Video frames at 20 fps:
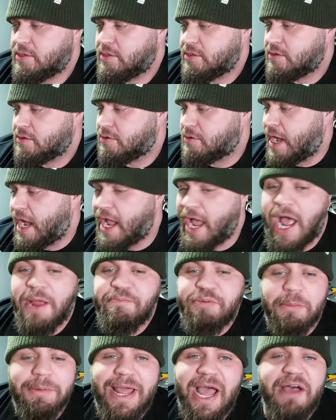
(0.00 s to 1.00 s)
You know, I, I
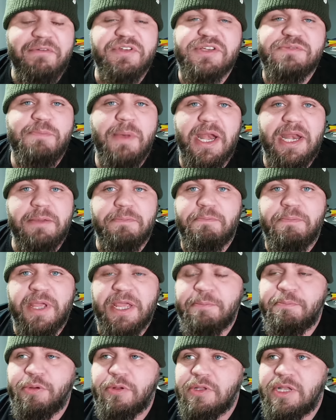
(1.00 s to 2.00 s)
probably have as many
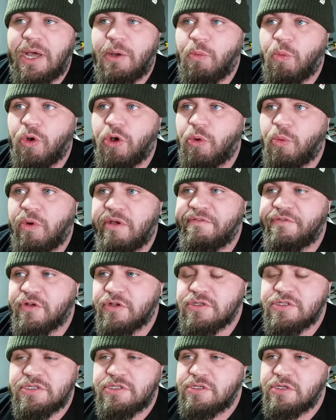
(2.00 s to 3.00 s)
people that work with
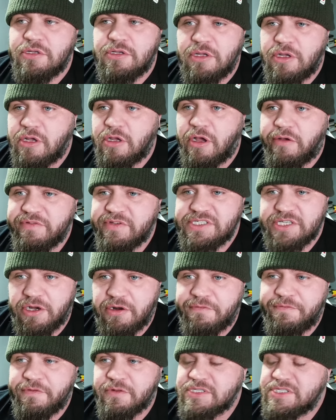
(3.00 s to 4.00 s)
us, obviously
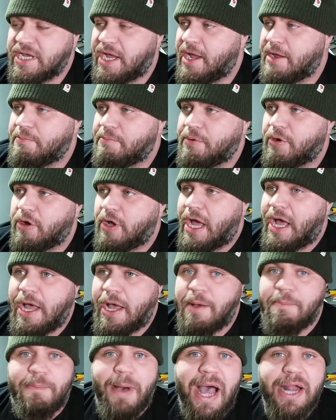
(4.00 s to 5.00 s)
not full time, but at,
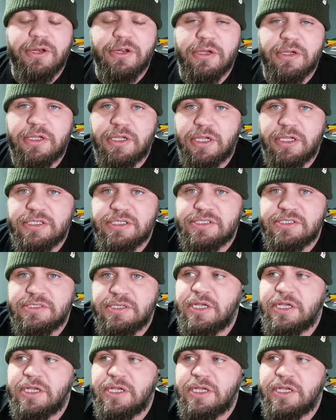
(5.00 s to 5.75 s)
at Paddock as,